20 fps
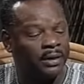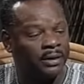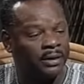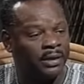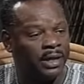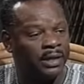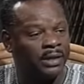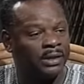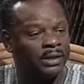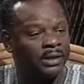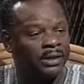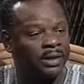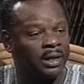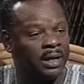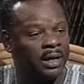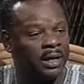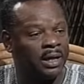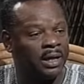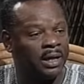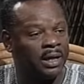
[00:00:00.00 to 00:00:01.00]
just
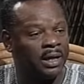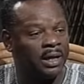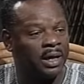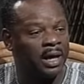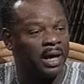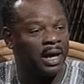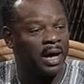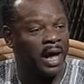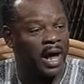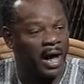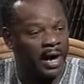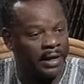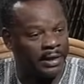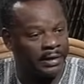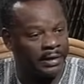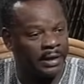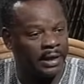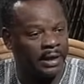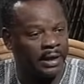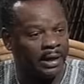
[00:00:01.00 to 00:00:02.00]
the
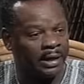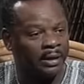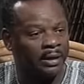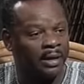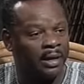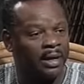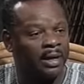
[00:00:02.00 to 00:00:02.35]
idea